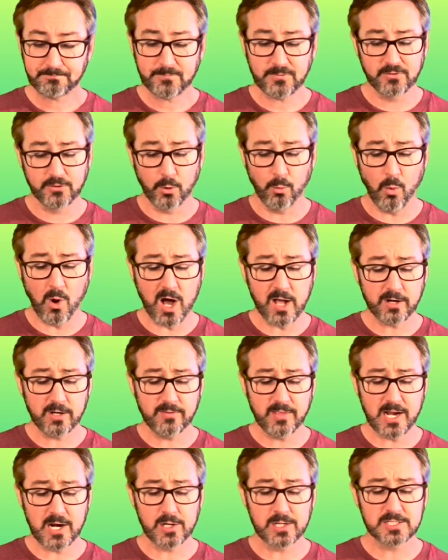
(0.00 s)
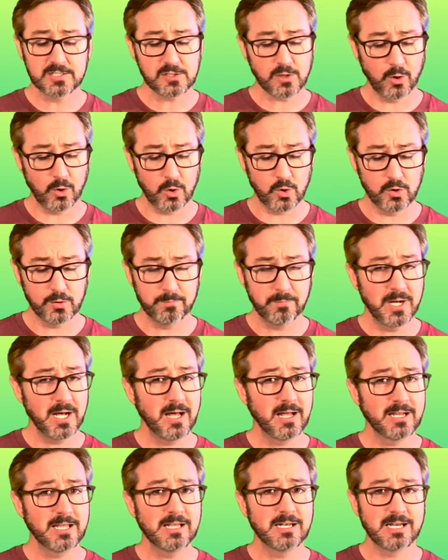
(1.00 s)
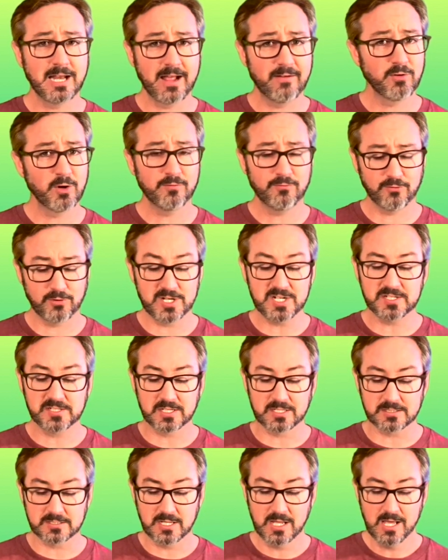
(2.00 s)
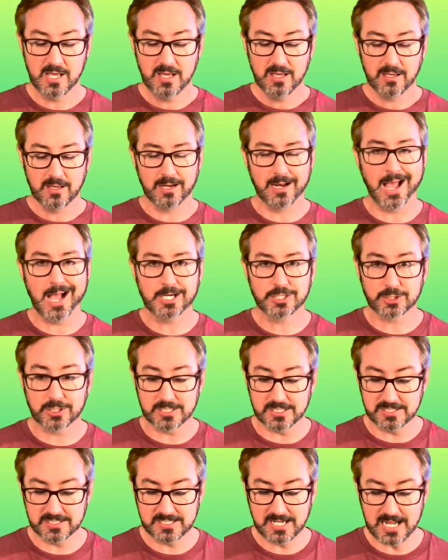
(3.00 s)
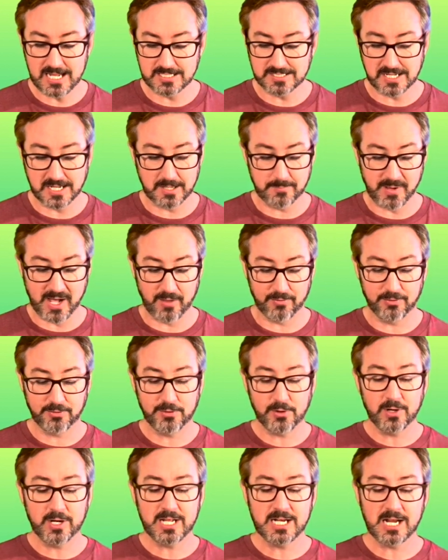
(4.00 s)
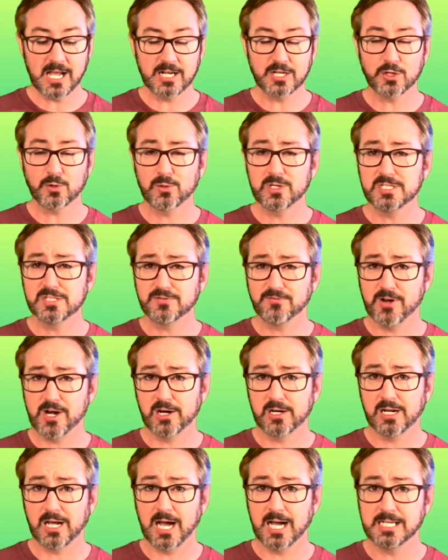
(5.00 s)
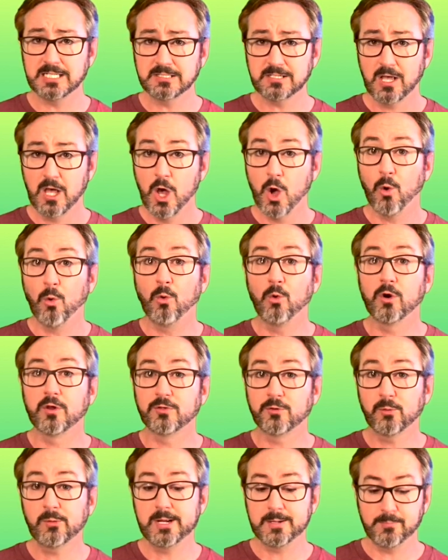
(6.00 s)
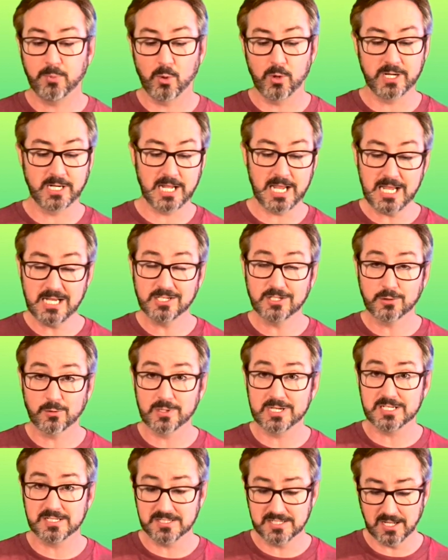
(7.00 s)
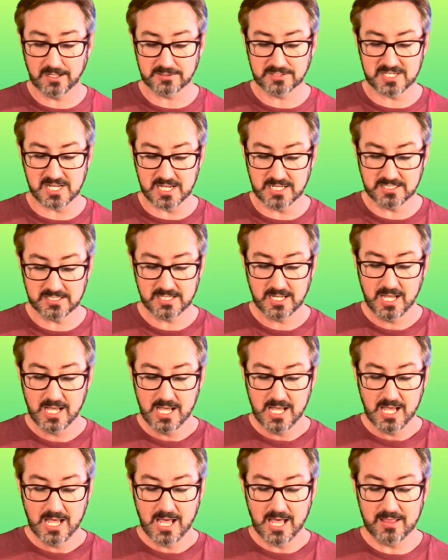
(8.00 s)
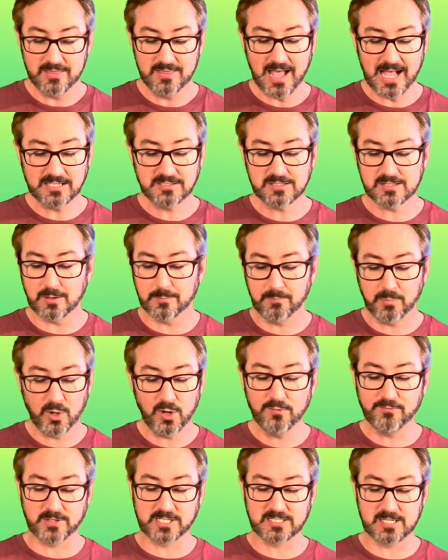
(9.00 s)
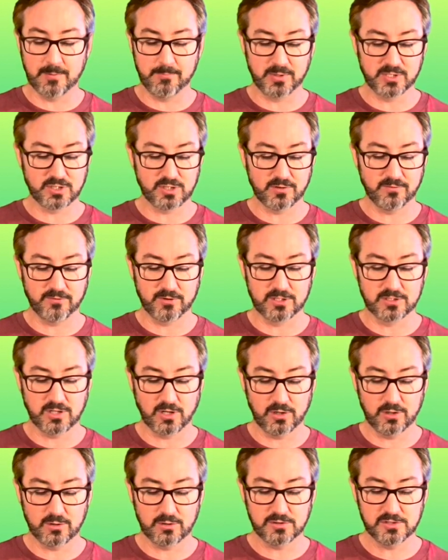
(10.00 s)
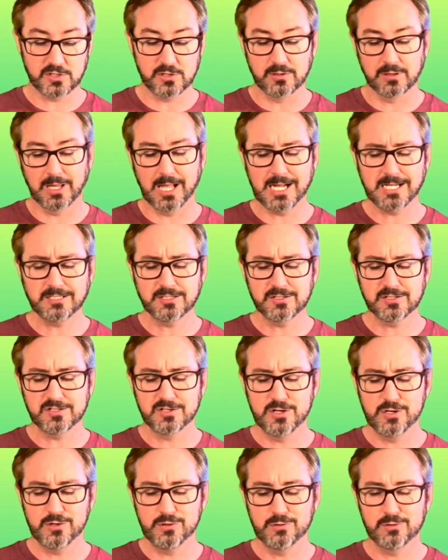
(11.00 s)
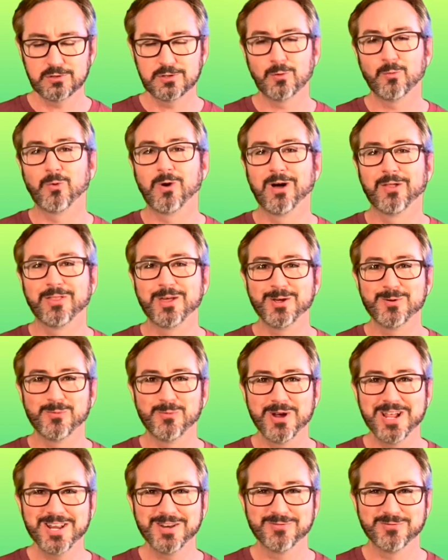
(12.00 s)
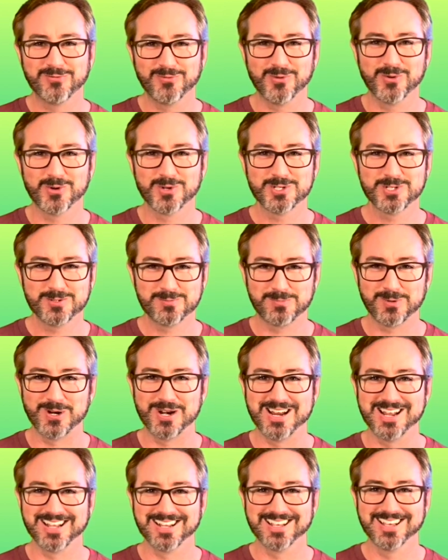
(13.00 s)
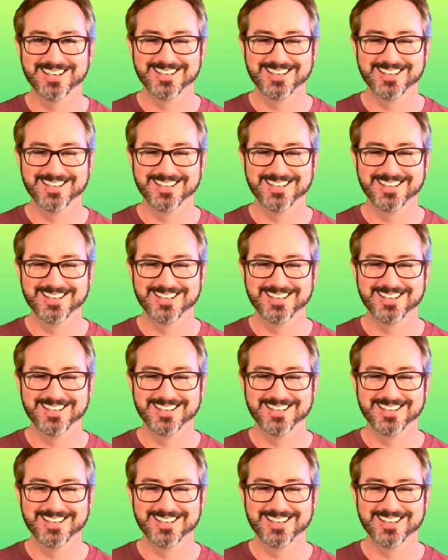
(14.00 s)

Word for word: The water there is cold, but it never freezes. It actually stays at about thirty-nine degrees Fahrenheit or three point eight degrees Celsius. And that's the perfect temperature for turtles who like to snooze while they wait for spring.